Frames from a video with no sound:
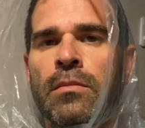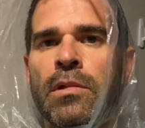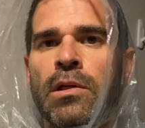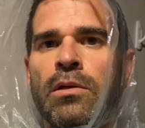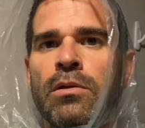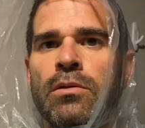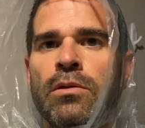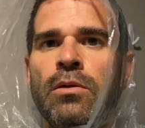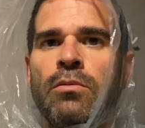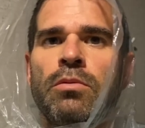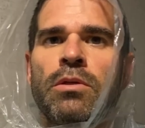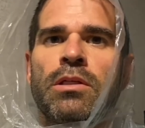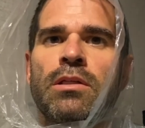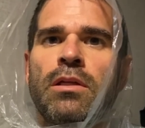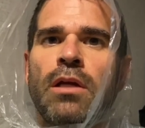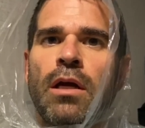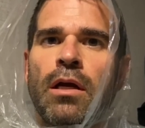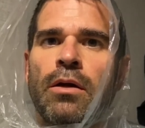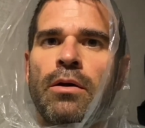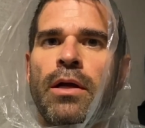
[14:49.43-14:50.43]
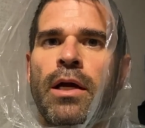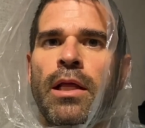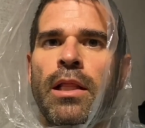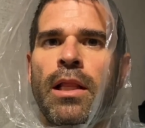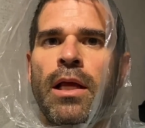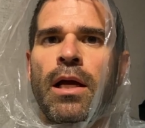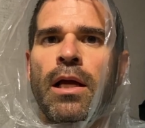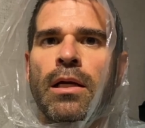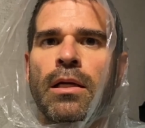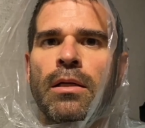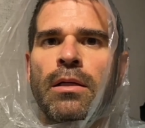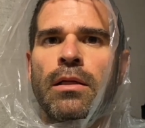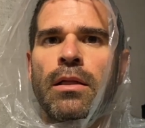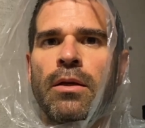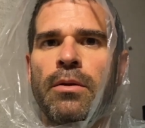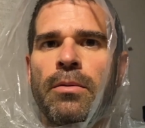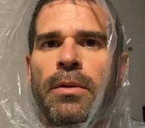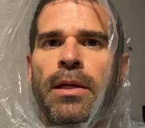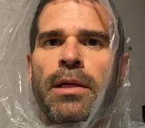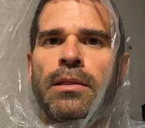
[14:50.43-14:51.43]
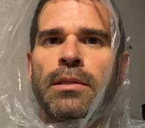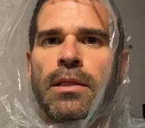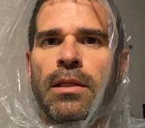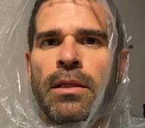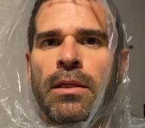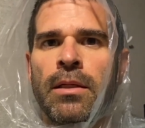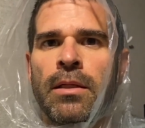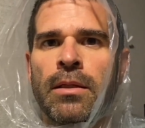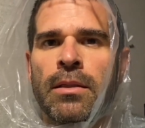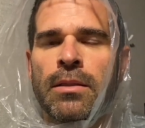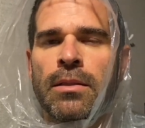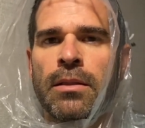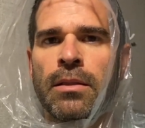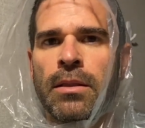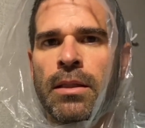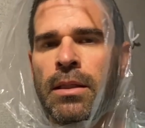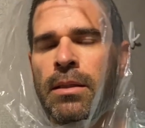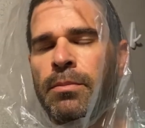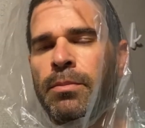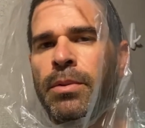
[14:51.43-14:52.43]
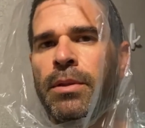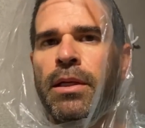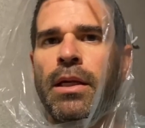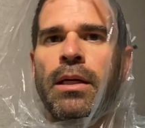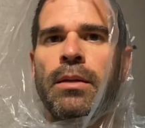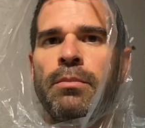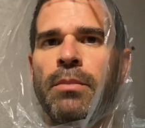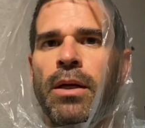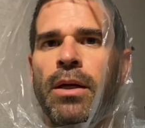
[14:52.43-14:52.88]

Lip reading: so we stuck around longer and the rain's here, so I put on my